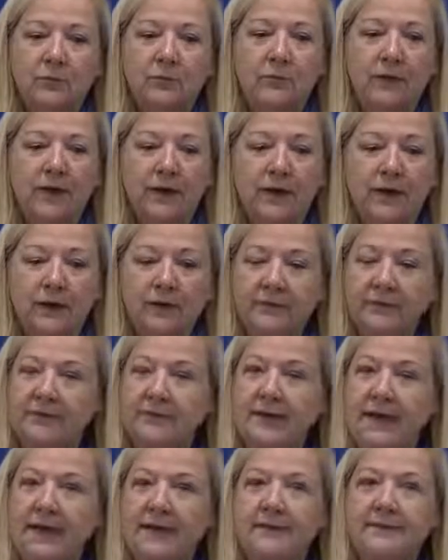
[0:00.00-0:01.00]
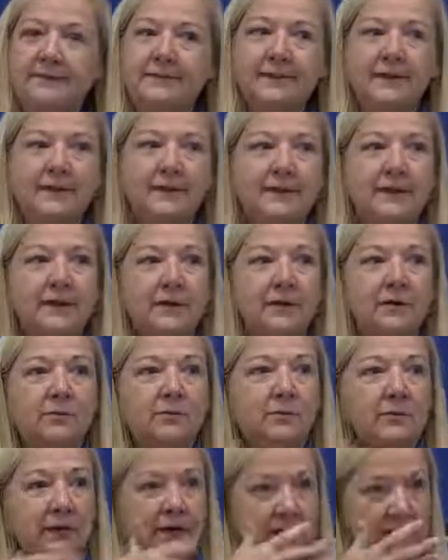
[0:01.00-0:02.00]
Well, they sent
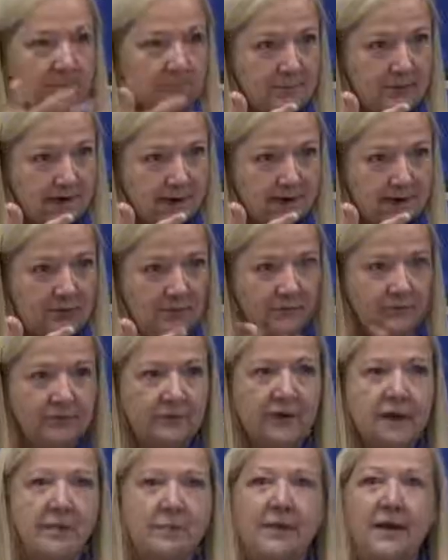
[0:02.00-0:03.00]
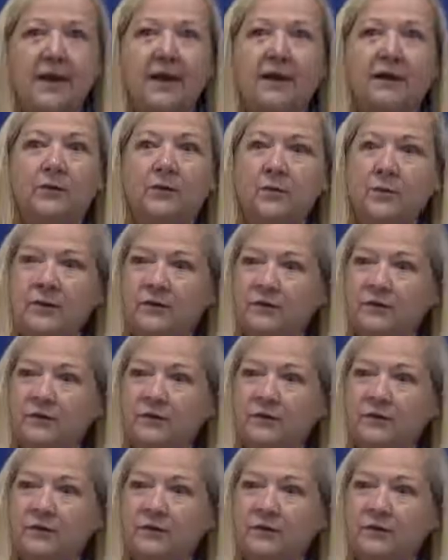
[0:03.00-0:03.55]
him emails about,